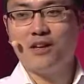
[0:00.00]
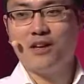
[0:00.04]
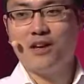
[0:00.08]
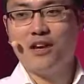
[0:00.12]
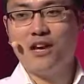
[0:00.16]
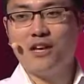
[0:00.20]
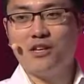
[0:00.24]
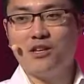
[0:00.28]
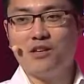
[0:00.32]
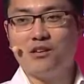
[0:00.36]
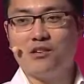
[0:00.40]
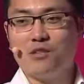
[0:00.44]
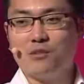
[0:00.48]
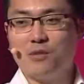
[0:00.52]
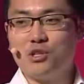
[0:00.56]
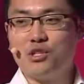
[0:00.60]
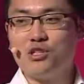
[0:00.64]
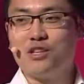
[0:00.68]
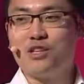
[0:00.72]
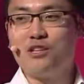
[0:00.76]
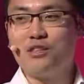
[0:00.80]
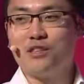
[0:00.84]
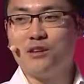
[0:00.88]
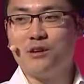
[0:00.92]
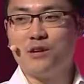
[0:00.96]
and use
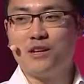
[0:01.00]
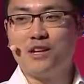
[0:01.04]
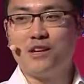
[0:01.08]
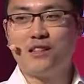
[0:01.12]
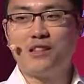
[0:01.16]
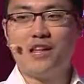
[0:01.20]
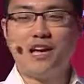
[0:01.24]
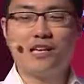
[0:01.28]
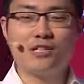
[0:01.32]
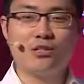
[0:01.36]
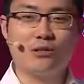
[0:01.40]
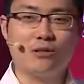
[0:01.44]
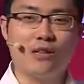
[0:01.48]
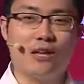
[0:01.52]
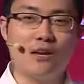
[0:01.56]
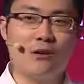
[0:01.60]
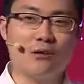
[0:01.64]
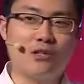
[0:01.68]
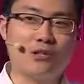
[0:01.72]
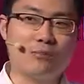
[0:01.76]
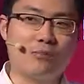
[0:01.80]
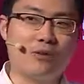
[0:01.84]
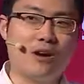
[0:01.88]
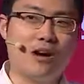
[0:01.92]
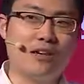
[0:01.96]
machine learning and natural
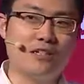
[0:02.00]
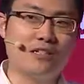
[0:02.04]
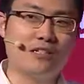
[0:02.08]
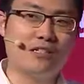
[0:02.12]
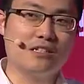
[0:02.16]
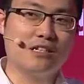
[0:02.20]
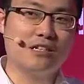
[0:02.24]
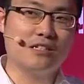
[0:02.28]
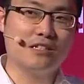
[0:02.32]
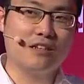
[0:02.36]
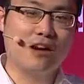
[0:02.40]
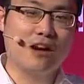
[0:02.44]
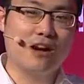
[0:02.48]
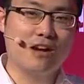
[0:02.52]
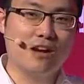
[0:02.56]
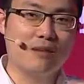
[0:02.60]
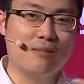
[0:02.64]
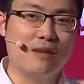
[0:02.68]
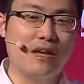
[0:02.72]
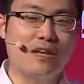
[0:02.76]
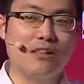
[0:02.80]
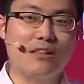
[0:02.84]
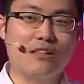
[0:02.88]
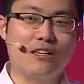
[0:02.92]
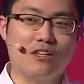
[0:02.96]
language processing to
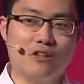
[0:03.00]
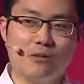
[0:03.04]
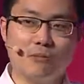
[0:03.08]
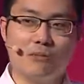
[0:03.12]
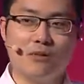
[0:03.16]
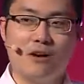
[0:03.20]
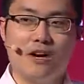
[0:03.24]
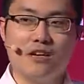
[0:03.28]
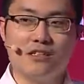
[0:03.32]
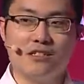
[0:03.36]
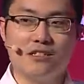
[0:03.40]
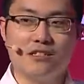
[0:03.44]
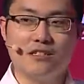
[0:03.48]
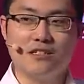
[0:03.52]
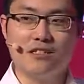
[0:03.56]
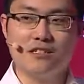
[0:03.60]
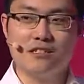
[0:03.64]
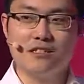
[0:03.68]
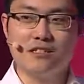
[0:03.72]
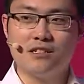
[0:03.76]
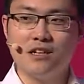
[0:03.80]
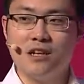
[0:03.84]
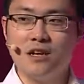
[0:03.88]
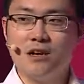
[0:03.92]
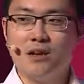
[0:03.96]
automate legal
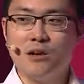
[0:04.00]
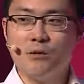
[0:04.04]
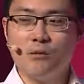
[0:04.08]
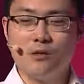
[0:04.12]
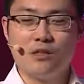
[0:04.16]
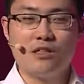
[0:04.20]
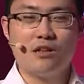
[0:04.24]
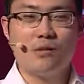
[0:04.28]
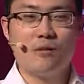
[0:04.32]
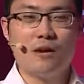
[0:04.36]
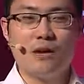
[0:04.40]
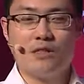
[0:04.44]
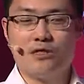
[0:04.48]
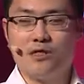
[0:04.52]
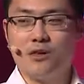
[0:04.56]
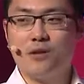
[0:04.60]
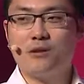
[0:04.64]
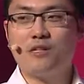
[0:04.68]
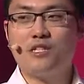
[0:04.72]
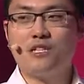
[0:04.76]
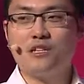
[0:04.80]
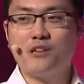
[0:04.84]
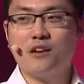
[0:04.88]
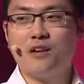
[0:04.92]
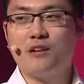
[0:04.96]
processes within about
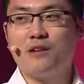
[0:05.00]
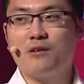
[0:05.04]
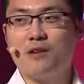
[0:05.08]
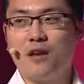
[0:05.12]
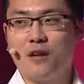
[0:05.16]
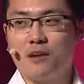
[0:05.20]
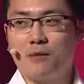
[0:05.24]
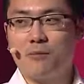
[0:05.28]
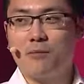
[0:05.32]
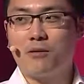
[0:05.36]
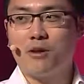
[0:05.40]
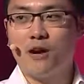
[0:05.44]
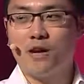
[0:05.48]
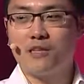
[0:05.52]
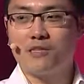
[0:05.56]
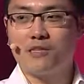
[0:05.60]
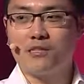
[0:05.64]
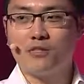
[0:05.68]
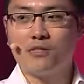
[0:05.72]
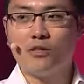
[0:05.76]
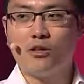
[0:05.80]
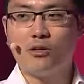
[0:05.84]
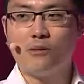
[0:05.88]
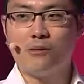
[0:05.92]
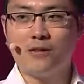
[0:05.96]
1,300 enterprises
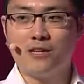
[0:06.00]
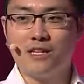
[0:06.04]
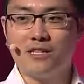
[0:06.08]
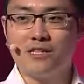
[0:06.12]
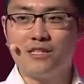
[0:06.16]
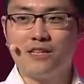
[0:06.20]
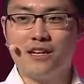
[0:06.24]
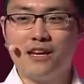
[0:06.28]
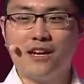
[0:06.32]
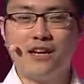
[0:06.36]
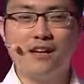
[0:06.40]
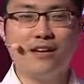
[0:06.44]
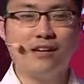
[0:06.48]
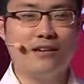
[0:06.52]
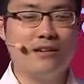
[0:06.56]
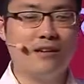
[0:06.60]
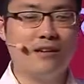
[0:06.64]
globally today.